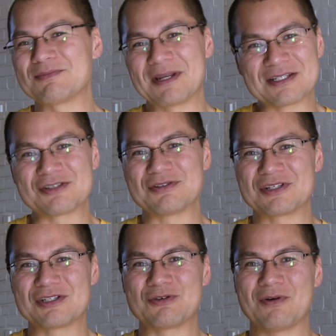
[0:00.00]
as many students
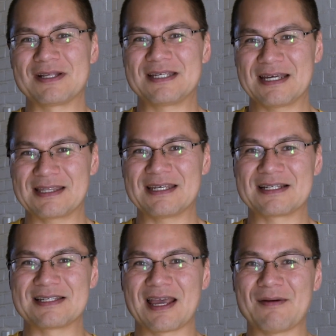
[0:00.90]
as you want take the
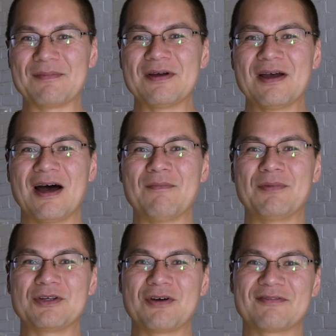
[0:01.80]
exam, um,
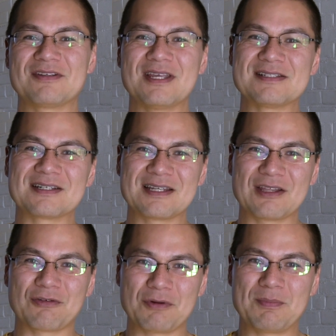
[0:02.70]
but you have to
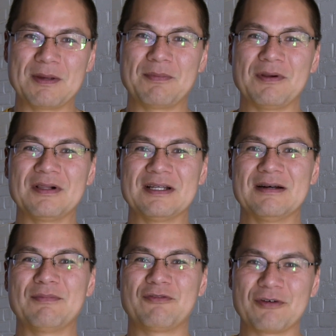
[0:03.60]
designate three people uh,
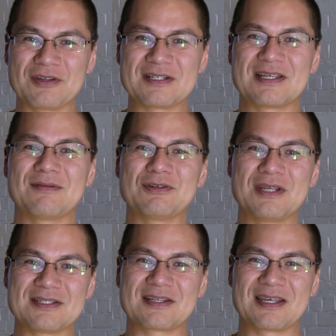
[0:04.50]
before the exam. You
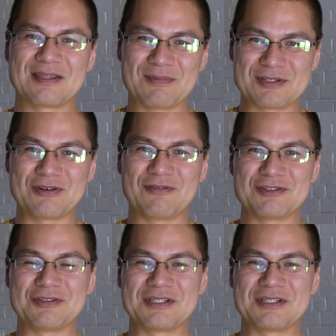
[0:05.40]
designate them as your official